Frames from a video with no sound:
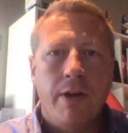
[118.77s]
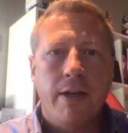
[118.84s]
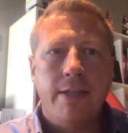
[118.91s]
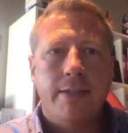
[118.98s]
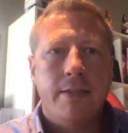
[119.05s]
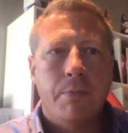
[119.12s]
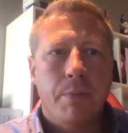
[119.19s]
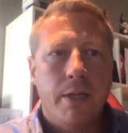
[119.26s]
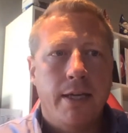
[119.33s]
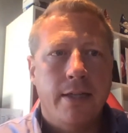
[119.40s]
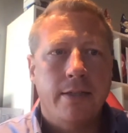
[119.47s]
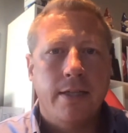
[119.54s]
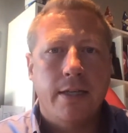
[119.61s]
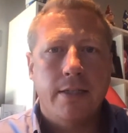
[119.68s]
Very
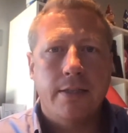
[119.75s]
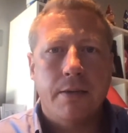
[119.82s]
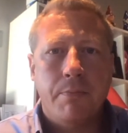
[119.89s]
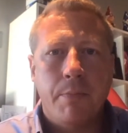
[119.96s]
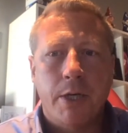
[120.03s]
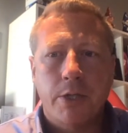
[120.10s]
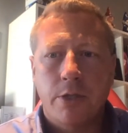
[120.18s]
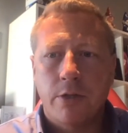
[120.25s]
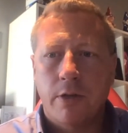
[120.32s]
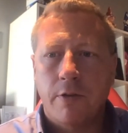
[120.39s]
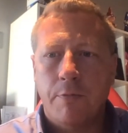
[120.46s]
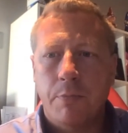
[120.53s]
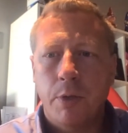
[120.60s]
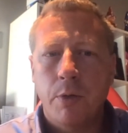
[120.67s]
simply, it's a
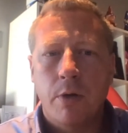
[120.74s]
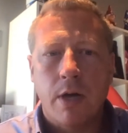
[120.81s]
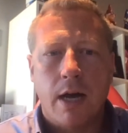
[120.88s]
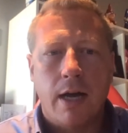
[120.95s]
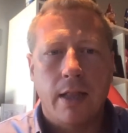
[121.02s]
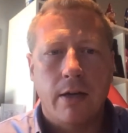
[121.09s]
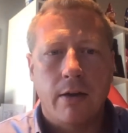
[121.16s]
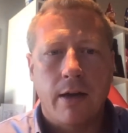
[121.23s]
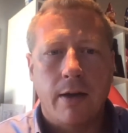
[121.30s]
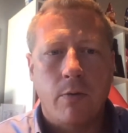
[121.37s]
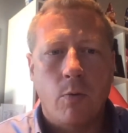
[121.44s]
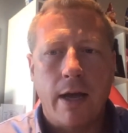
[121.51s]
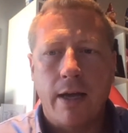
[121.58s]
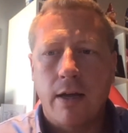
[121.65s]
mixture of blue collar
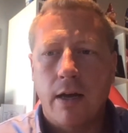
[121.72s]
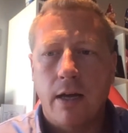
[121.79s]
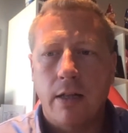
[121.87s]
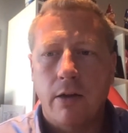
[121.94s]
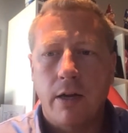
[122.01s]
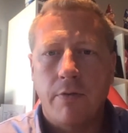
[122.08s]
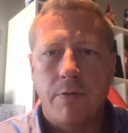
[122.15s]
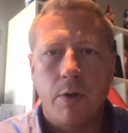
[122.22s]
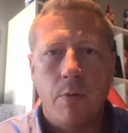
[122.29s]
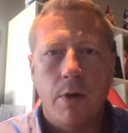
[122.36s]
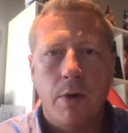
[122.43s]
and white collar,